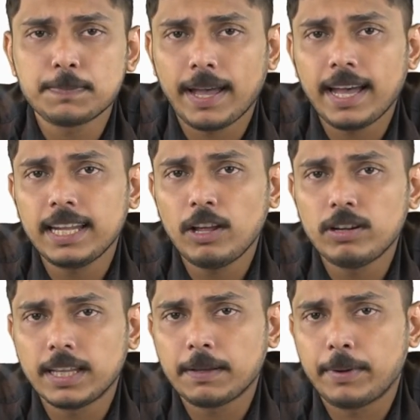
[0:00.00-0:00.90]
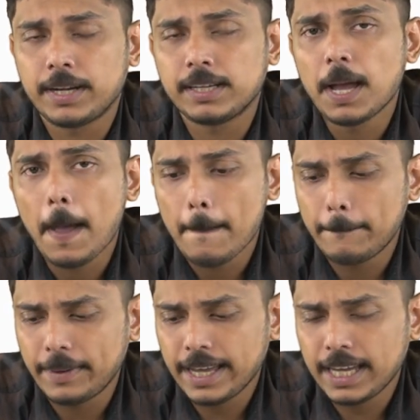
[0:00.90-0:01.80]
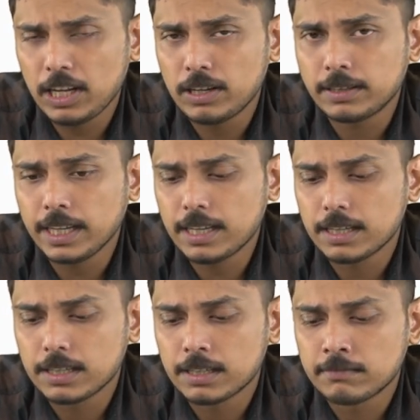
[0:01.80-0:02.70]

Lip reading: Paleolithic period. Paleolithic,